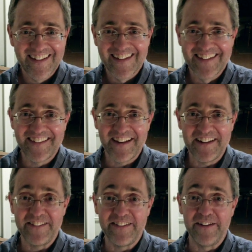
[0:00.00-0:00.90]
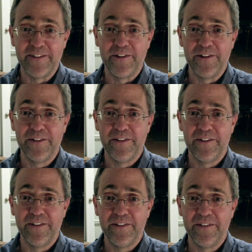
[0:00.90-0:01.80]
And Teddy said,
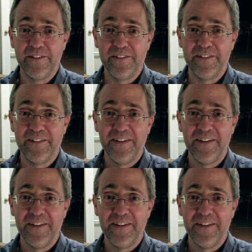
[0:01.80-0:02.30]
"Uh-oh,